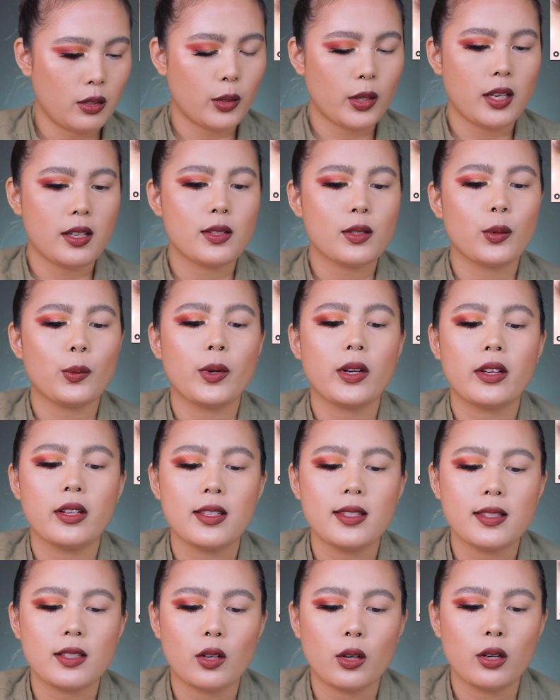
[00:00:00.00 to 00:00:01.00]
Okay, so we're
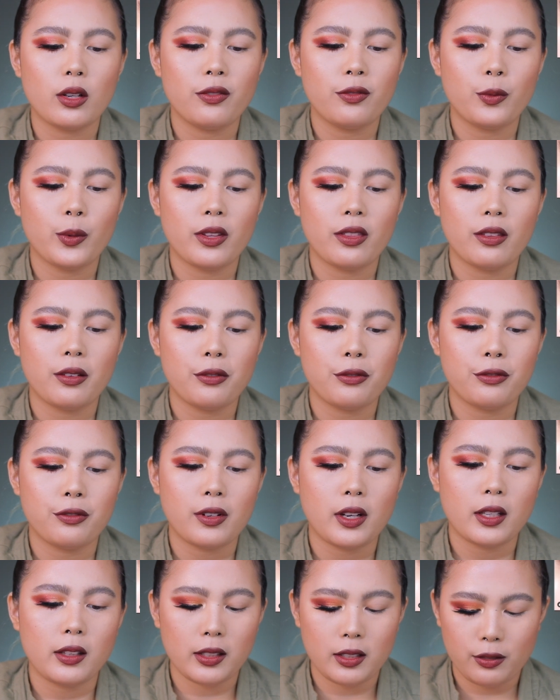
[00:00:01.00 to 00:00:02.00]
going to start off with
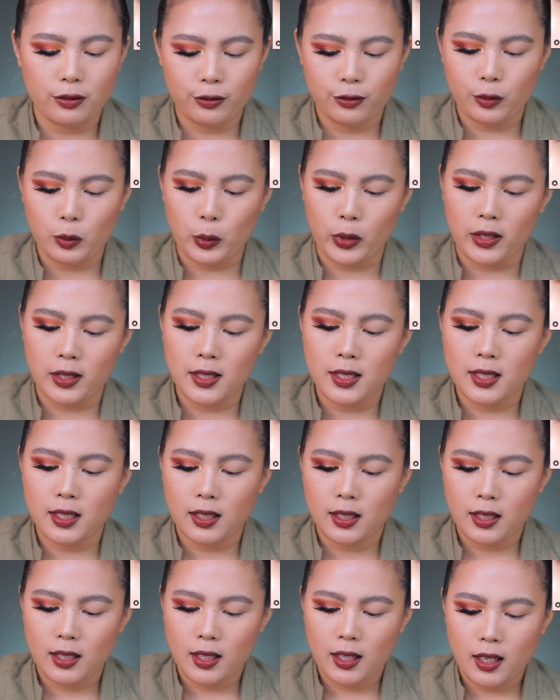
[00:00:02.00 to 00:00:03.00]
Violet Void.